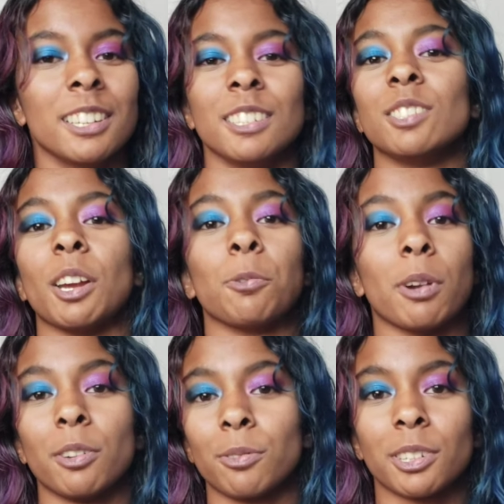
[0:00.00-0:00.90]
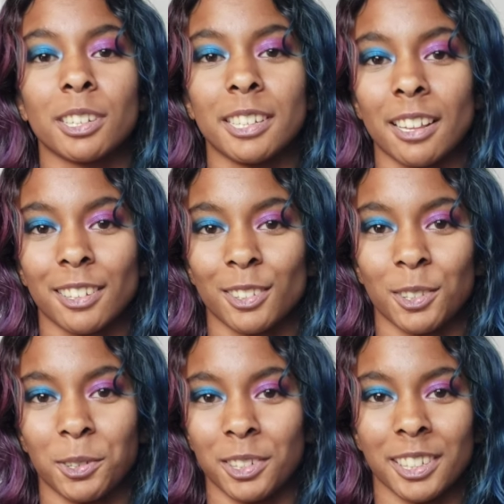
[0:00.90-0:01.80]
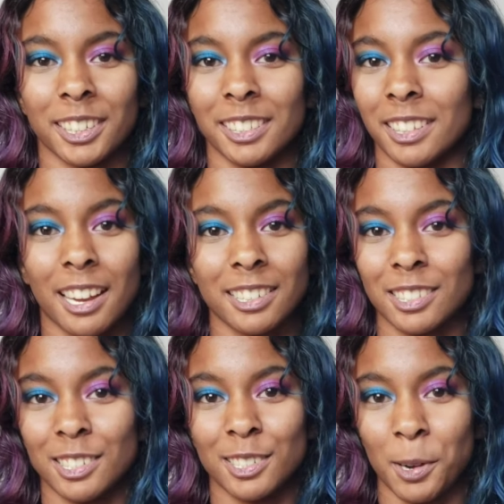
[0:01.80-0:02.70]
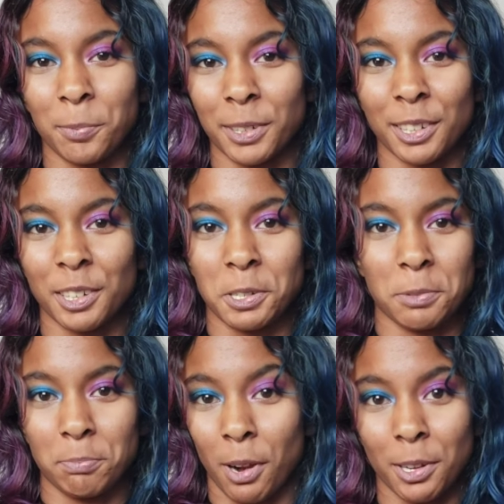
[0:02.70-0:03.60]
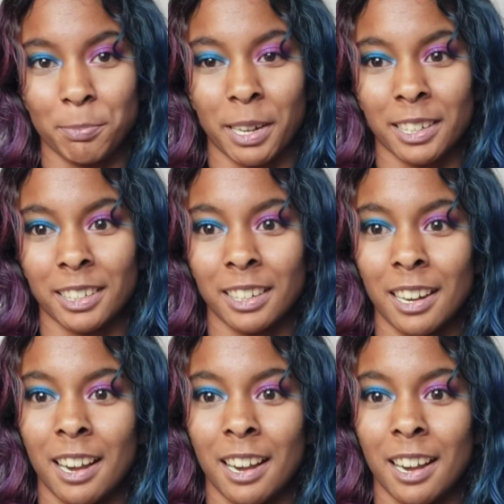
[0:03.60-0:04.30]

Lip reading: So I went over to Death and Glory last December and bought a pair.